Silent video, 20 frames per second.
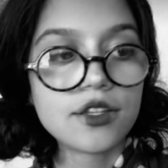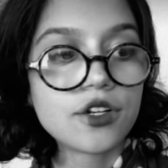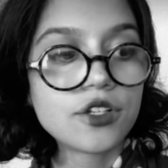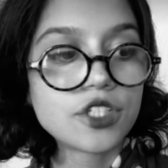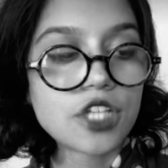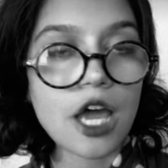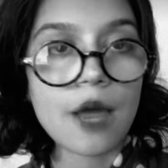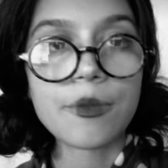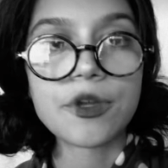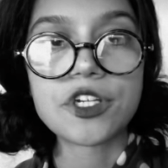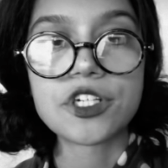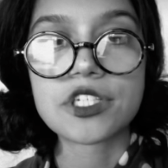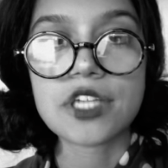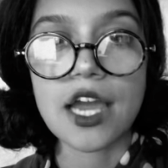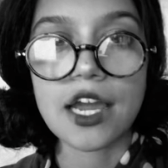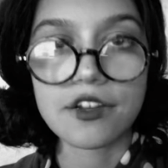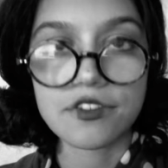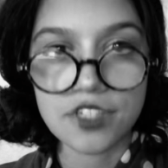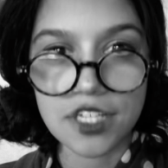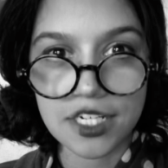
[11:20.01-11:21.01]
Little Tommy just
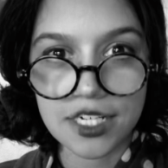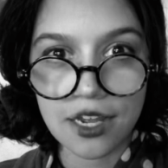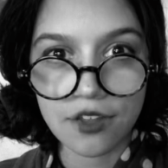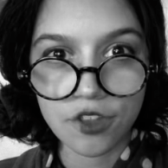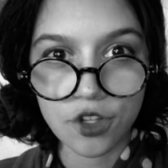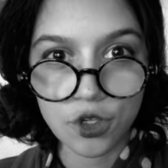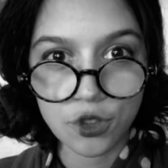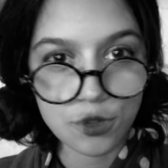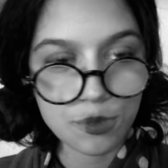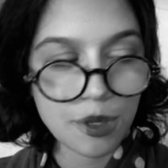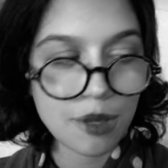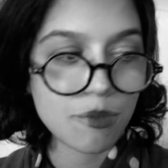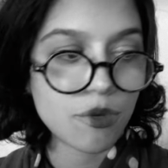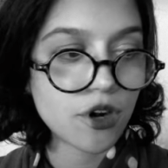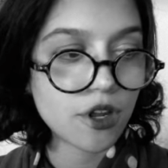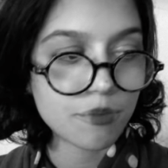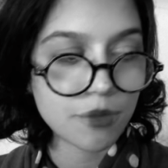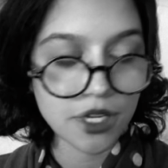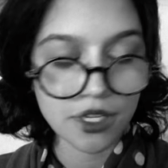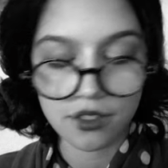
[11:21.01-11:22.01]
kind of set down the
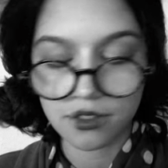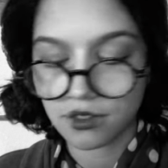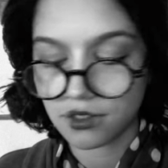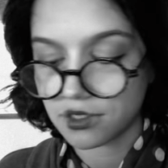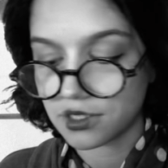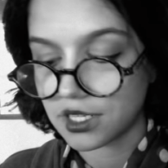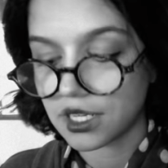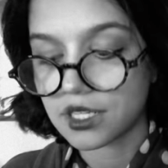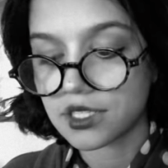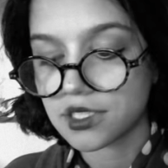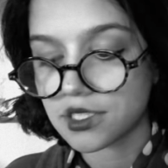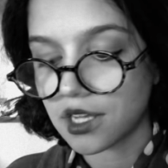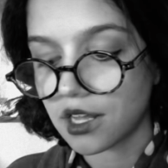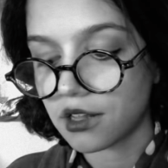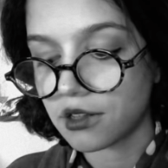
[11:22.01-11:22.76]
newspaper on my desk.